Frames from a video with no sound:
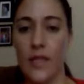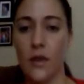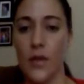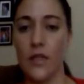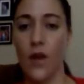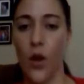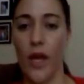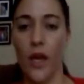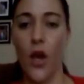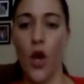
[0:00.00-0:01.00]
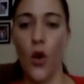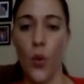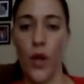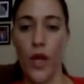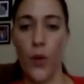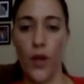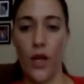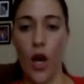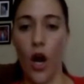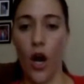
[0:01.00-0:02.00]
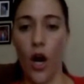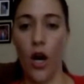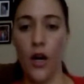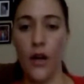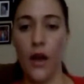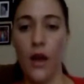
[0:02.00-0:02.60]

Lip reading: stomach felt like really hard.